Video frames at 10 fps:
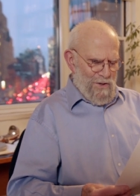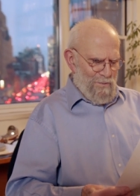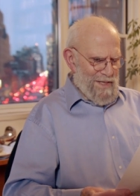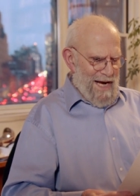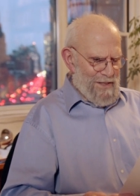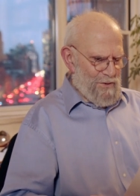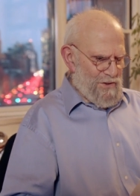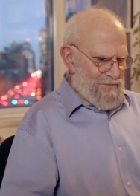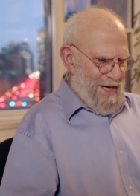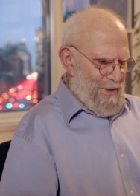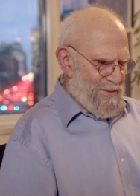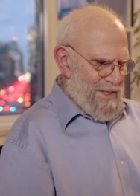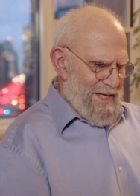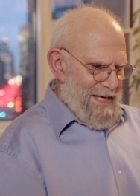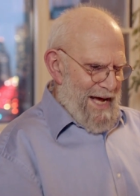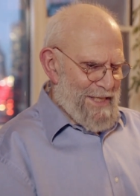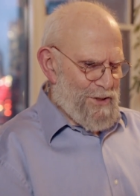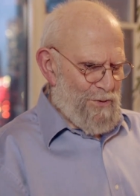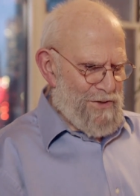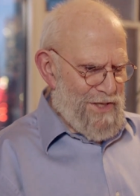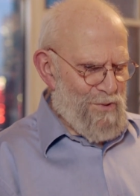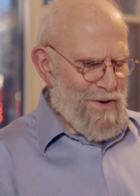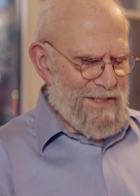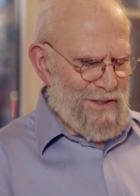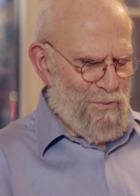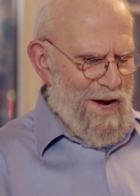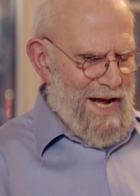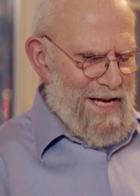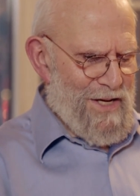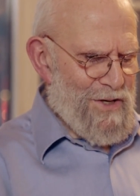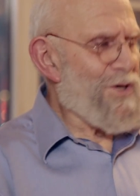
When I looked around, I saw no one on the Y